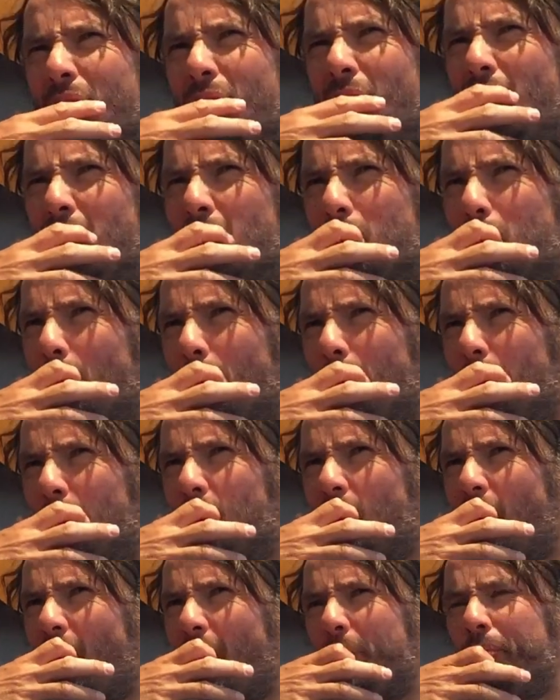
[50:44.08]
I think.
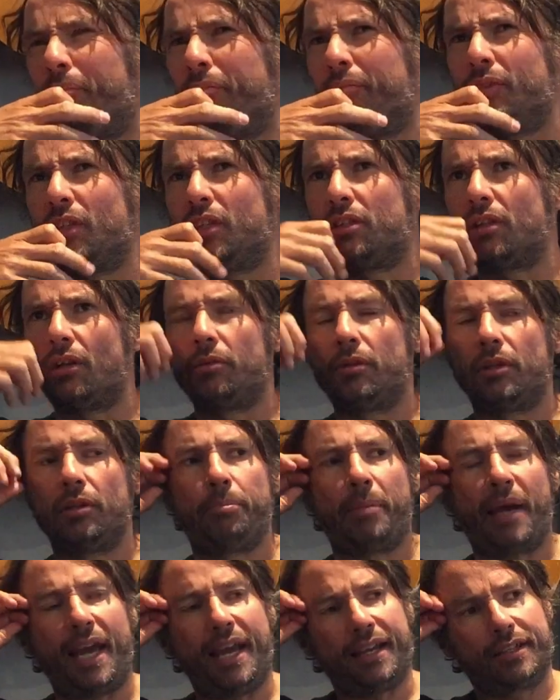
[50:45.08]
But so
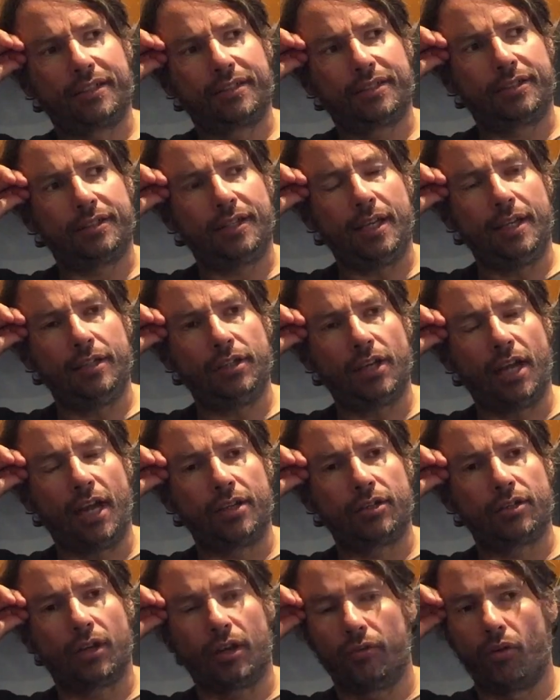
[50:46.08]
Beck's Sea
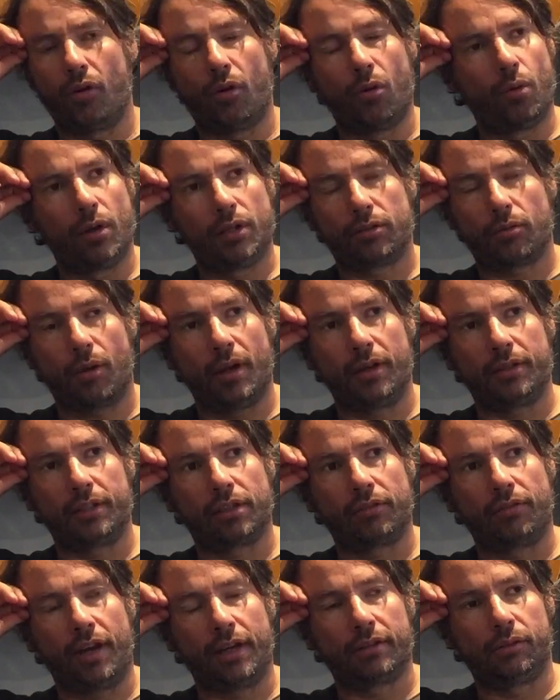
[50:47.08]
Change. I've always quoted
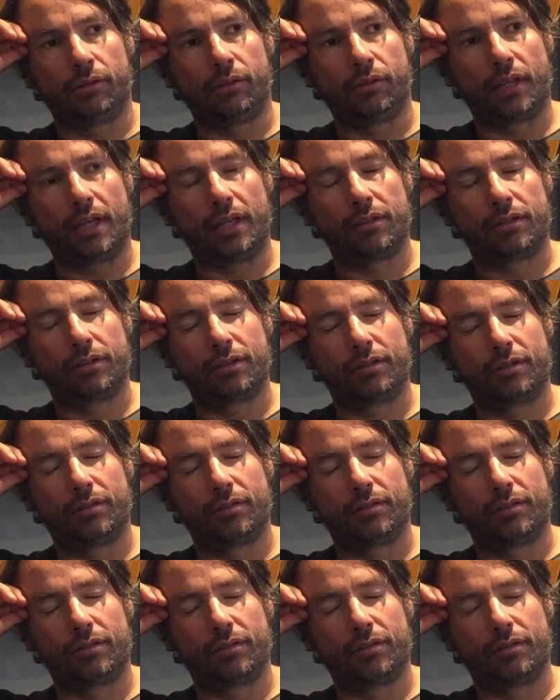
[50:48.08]
this record. It